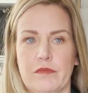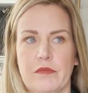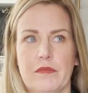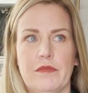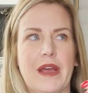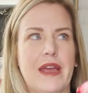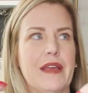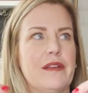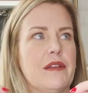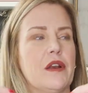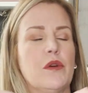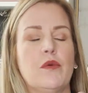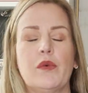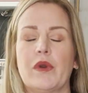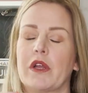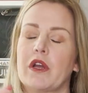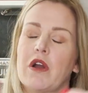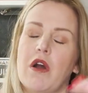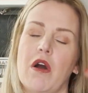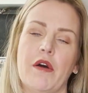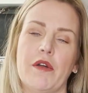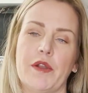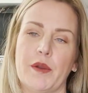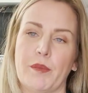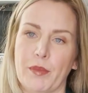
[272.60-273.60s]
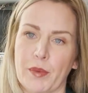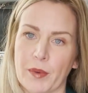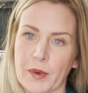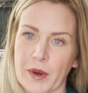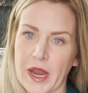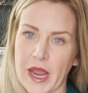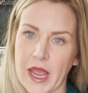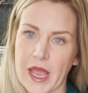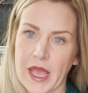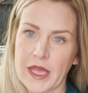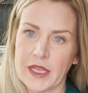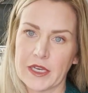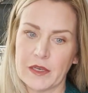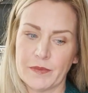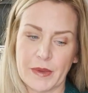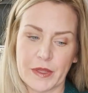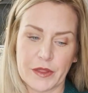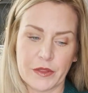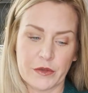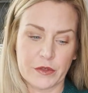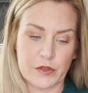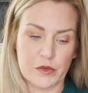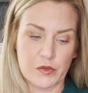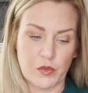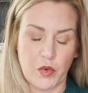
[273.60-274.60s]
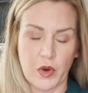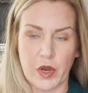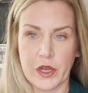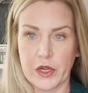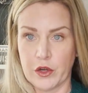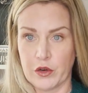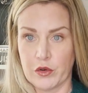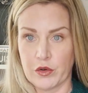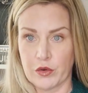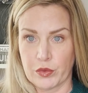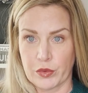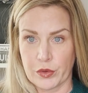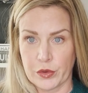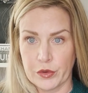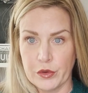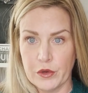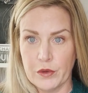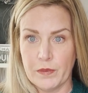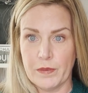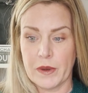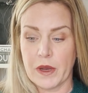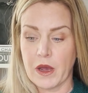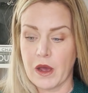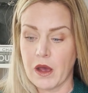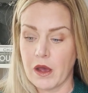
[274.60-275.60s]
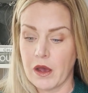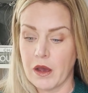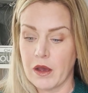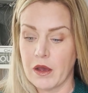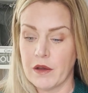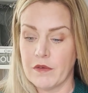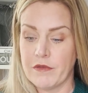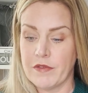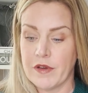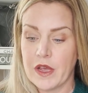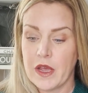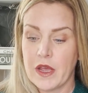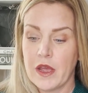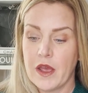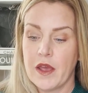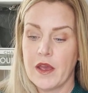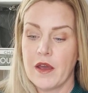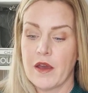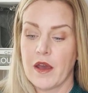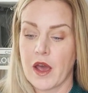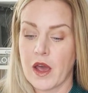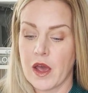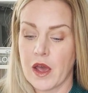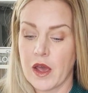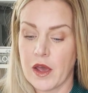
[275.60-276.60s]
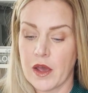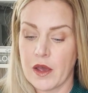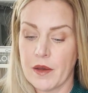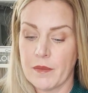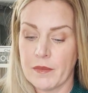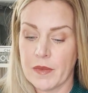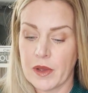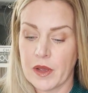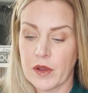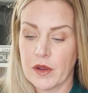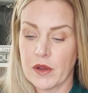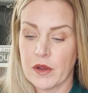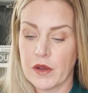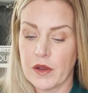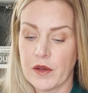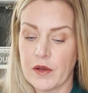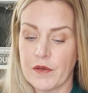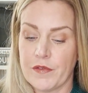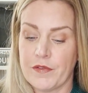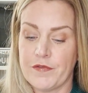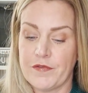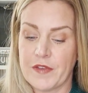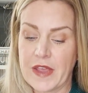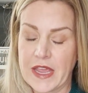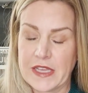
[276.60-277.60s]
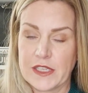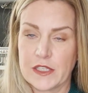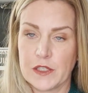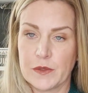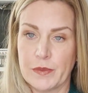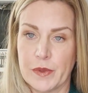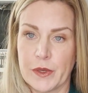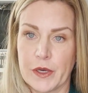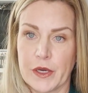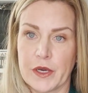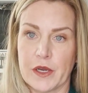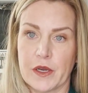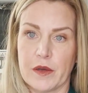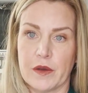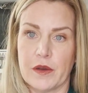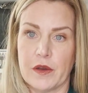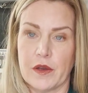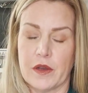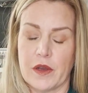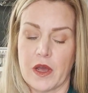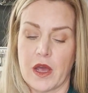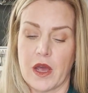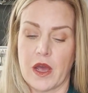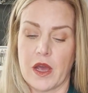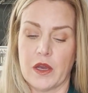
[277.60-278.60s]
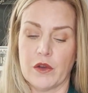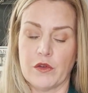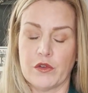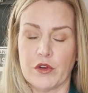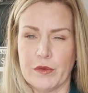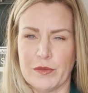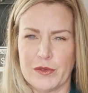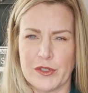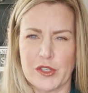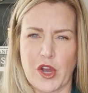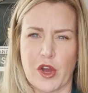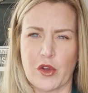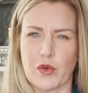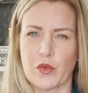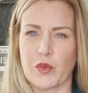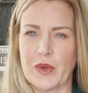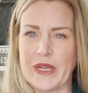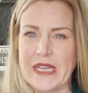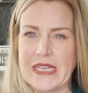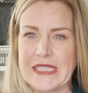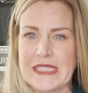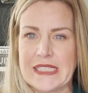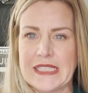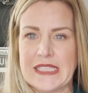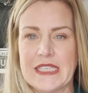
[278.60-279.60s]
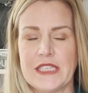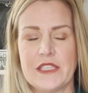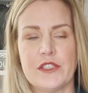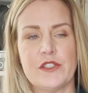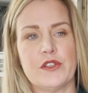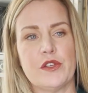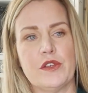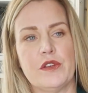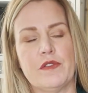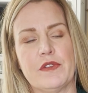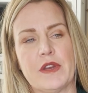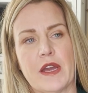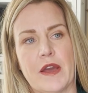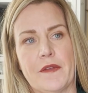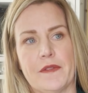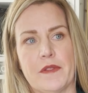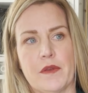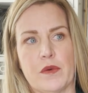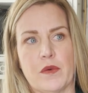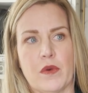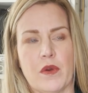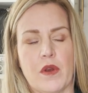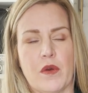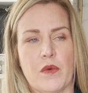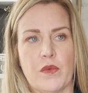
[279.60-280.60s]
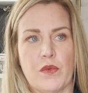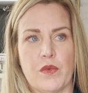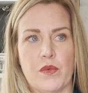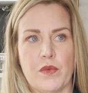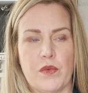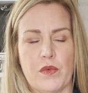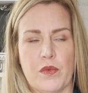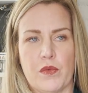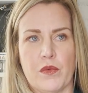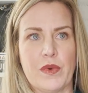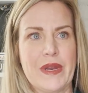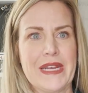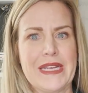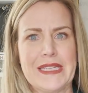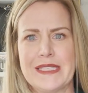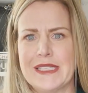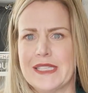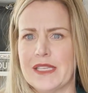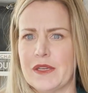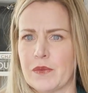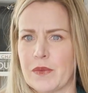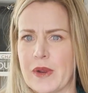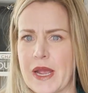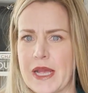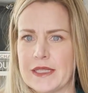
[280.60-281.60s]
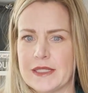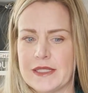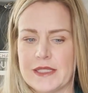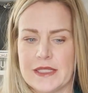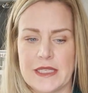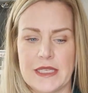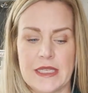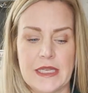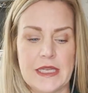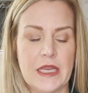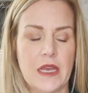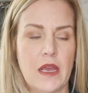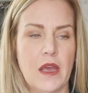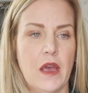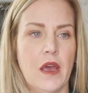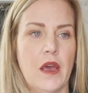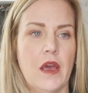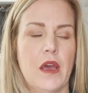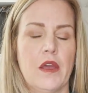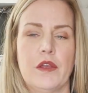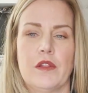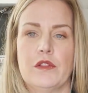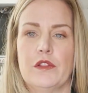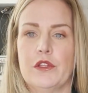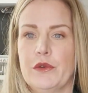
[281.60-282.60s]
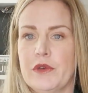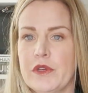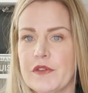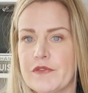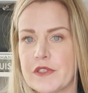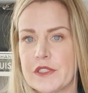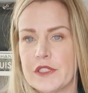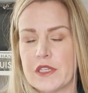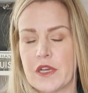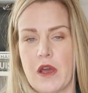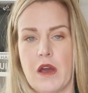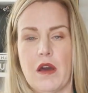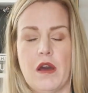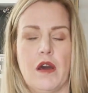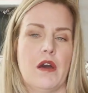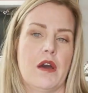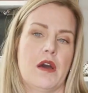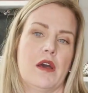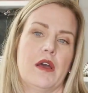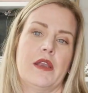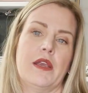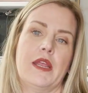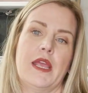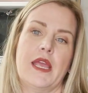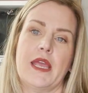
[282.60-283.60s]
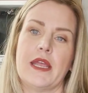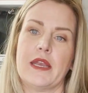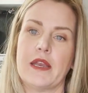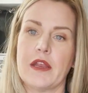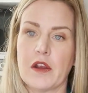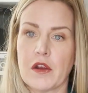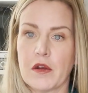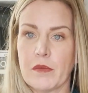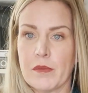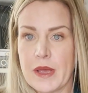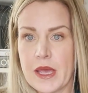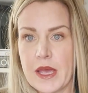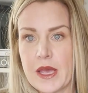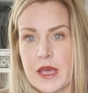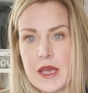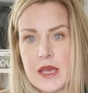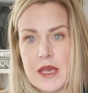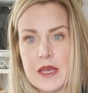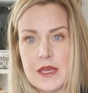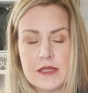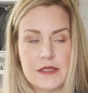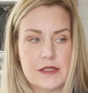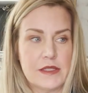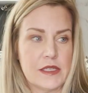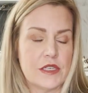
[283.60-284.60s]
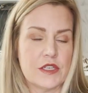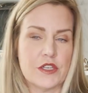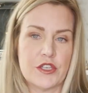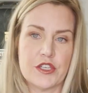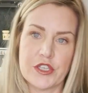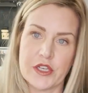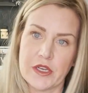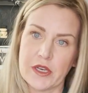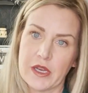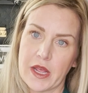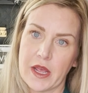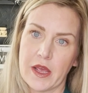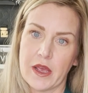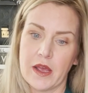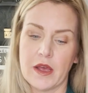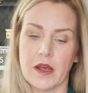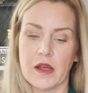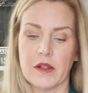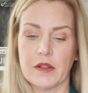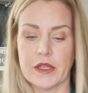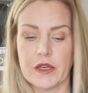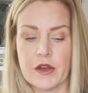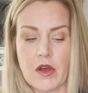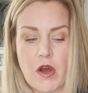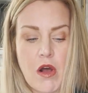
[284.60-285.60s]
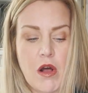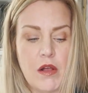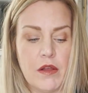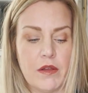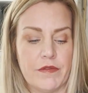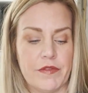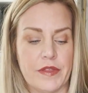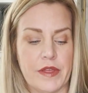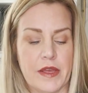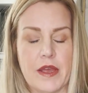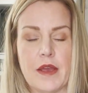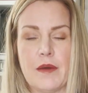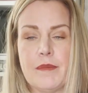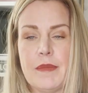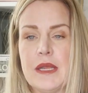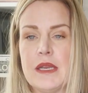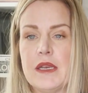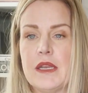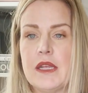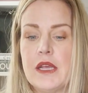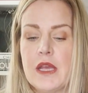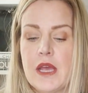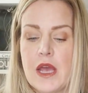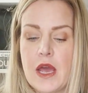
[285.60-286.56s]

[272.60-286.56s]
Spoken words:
I don't want to call it a brand, but there's one group of Facebook groups called Reetzy. So you've got the Reetzy, Louis Vuitton, and Hermes, and C.H.A.N.E.L, and all of them. And